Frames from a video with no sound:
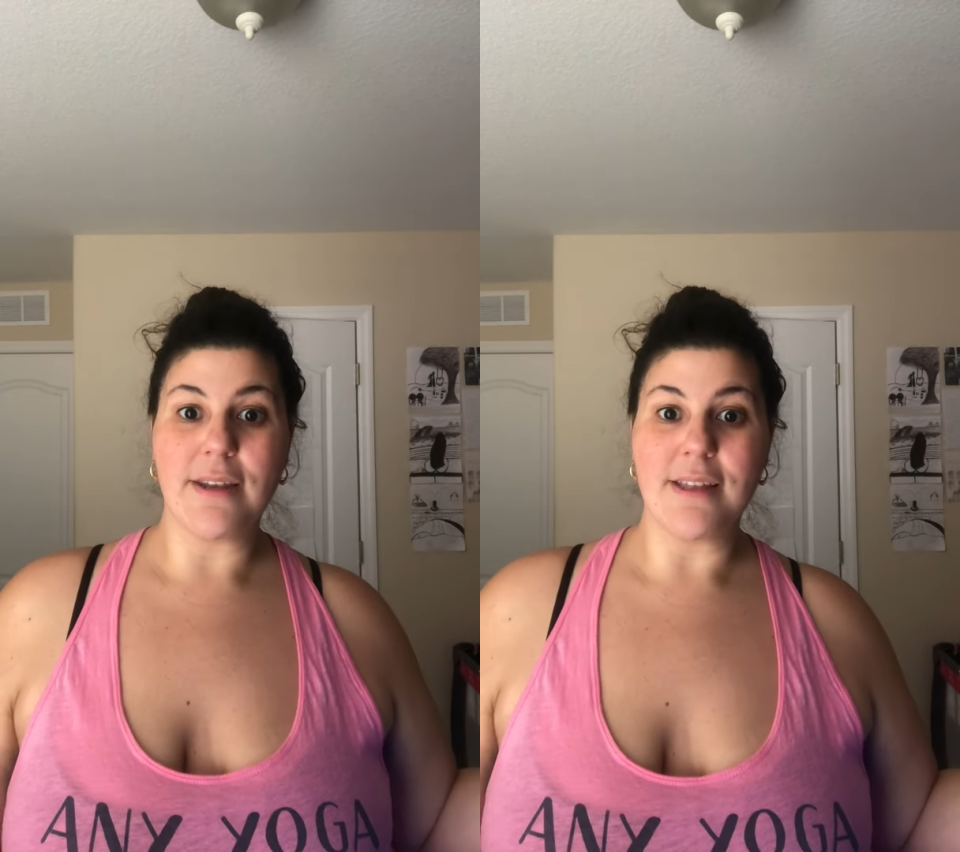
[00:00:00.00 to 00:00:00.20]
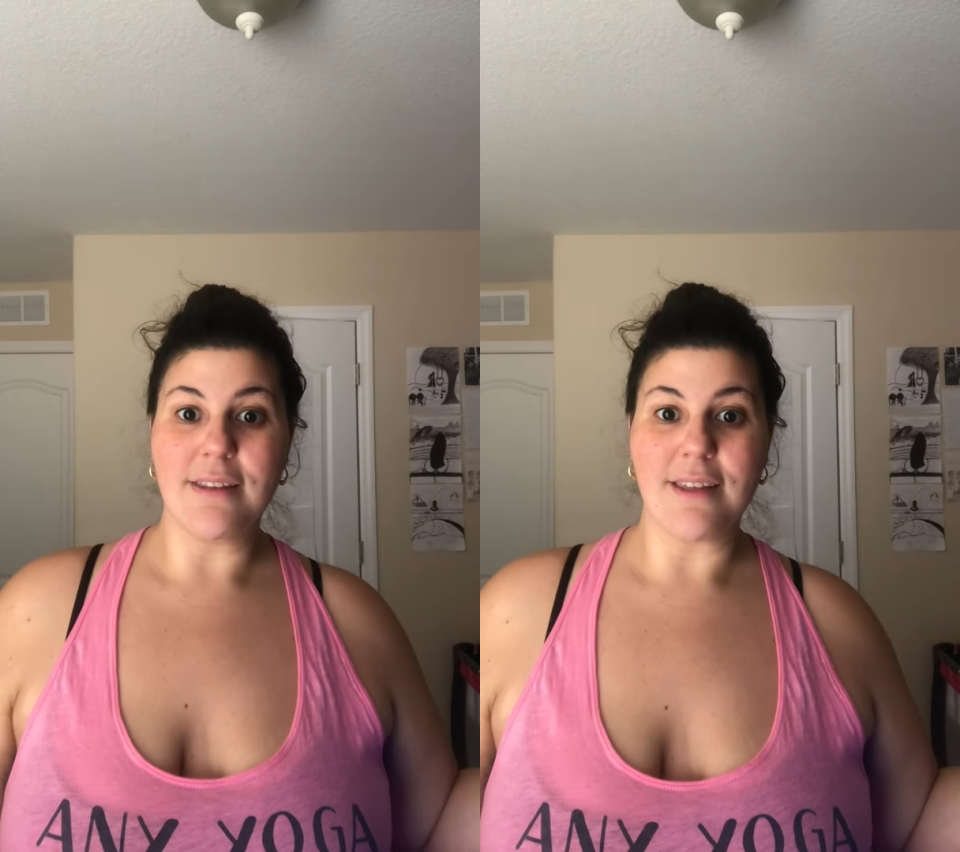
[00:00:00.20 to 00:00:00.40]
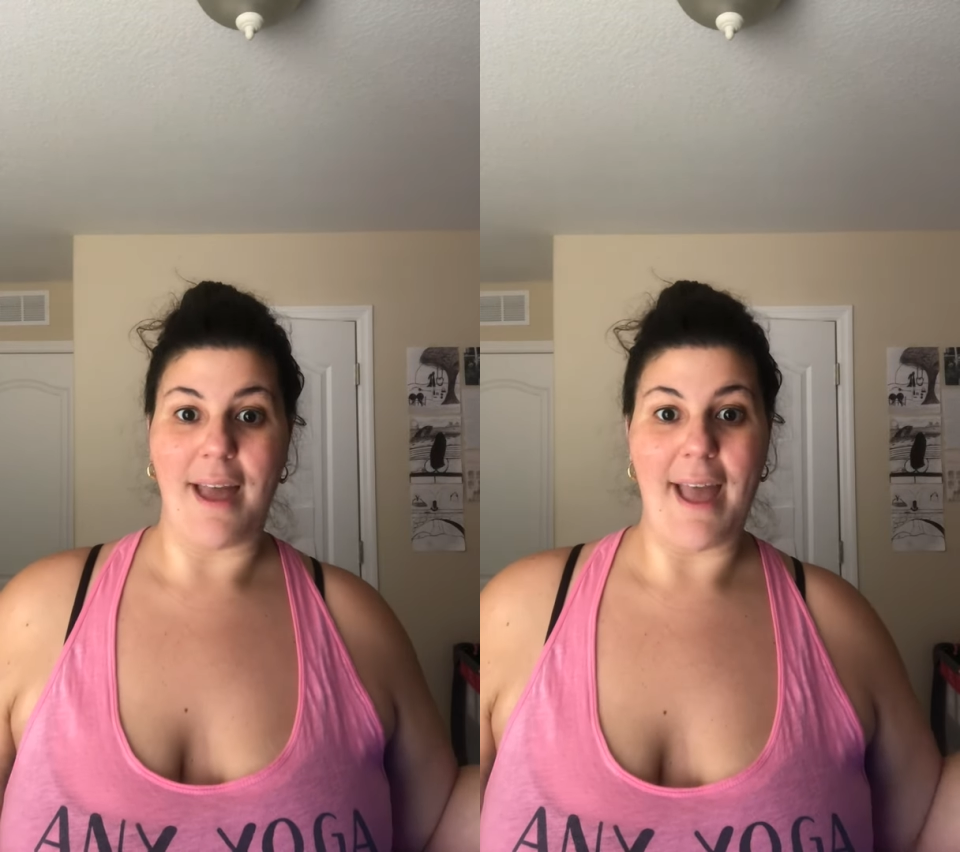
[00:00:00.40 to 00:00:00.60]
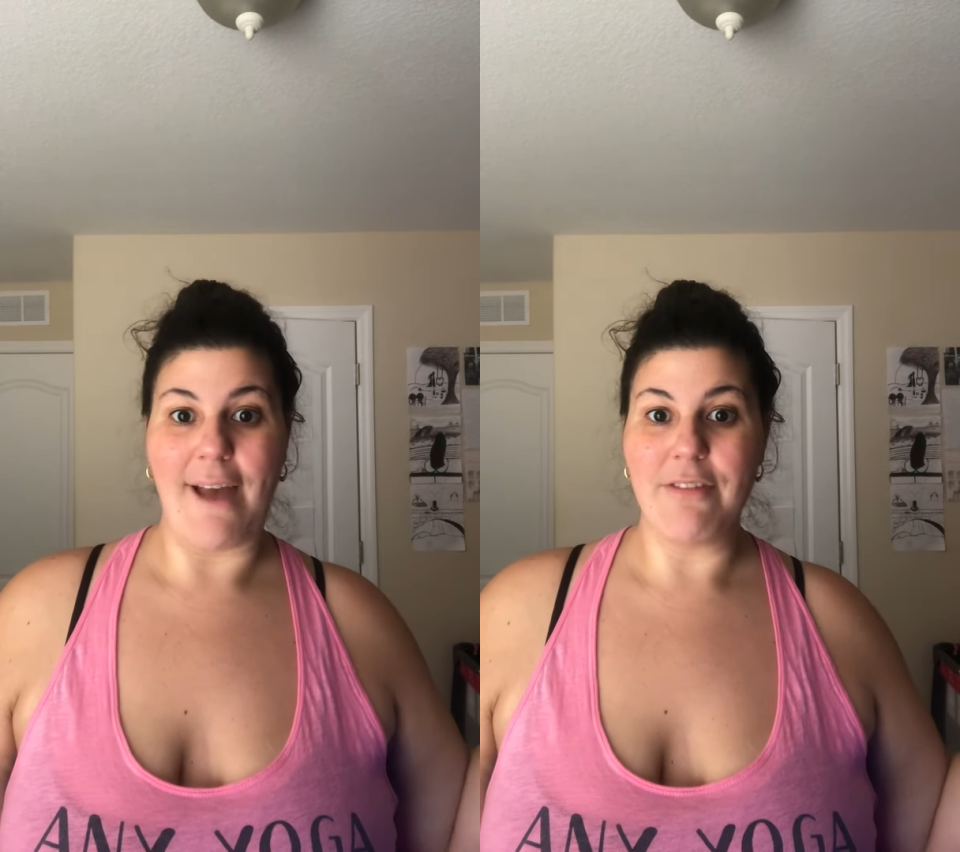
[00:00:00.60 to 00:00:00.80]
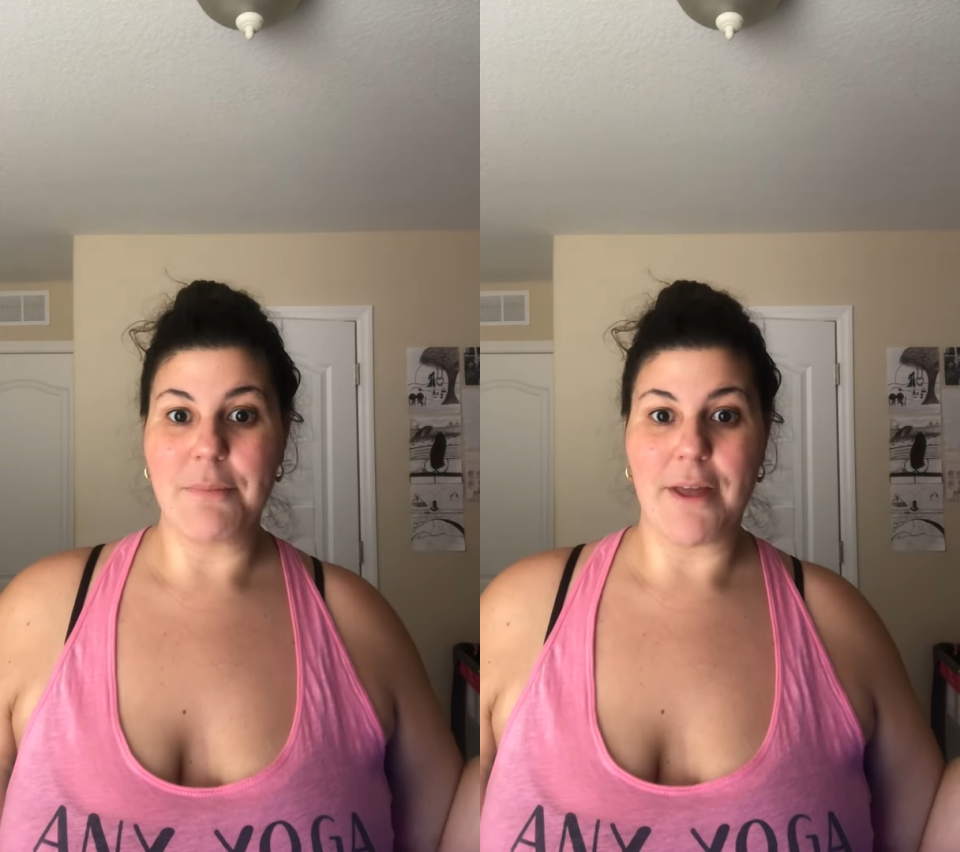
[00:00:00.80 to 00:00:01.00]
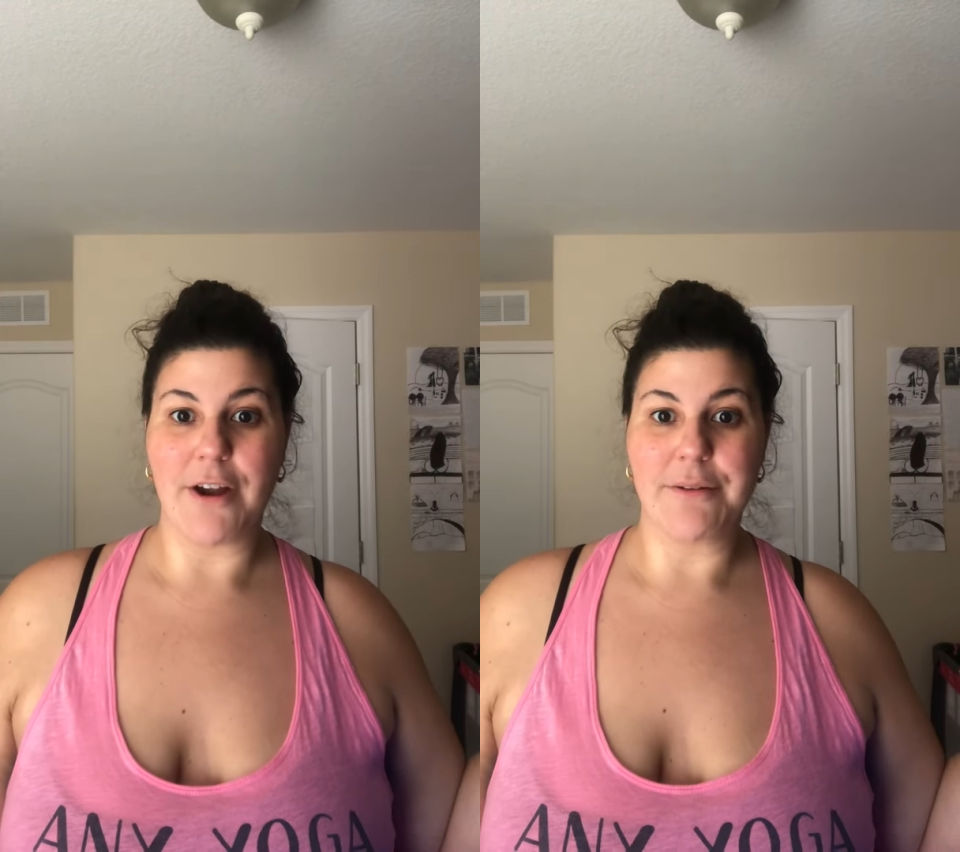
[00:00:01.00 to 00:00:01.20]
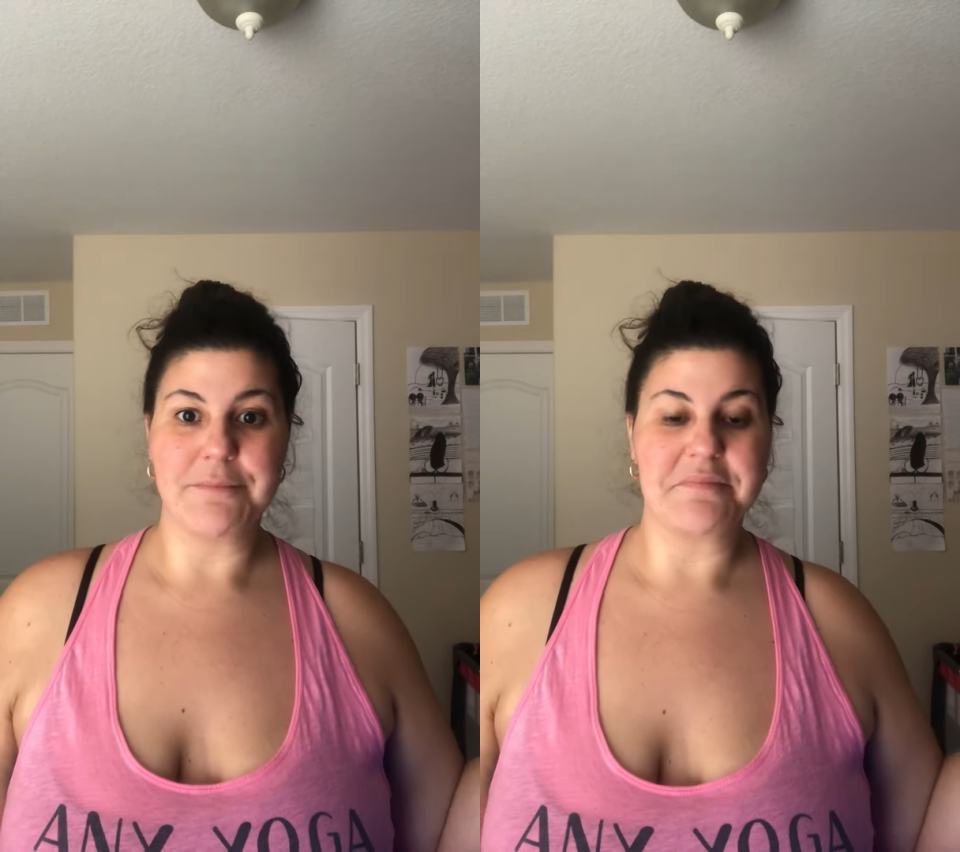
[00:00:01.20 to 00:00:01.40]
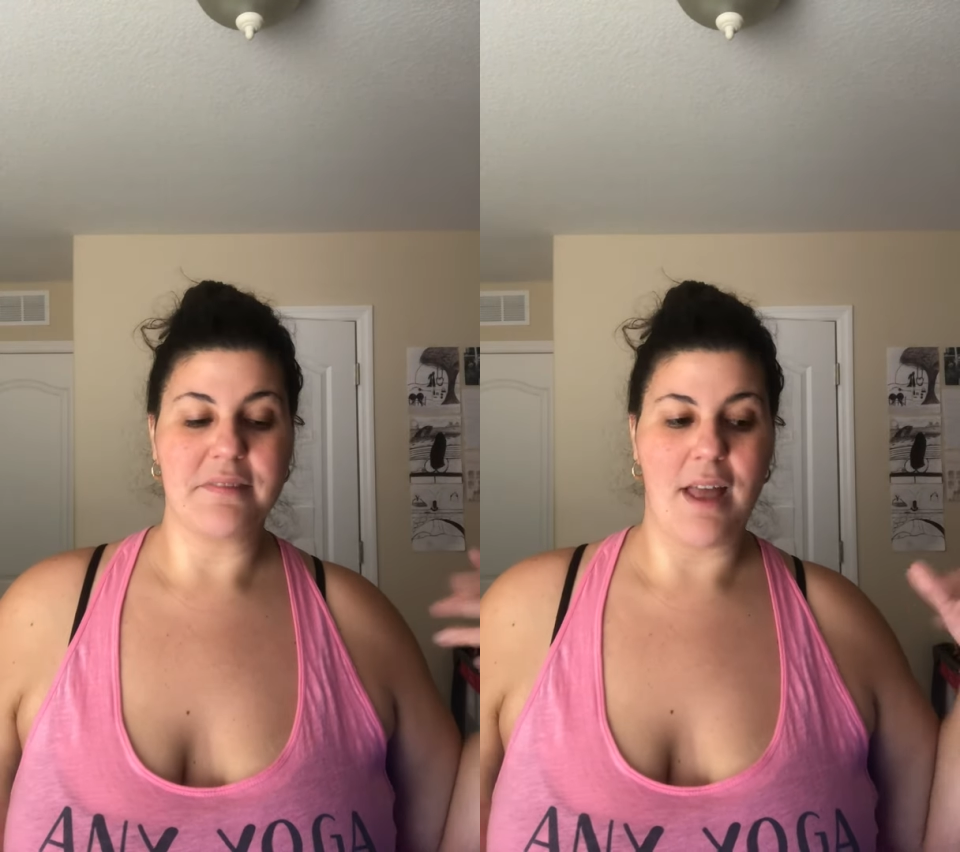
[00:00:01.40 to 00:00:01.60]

is. I have them there.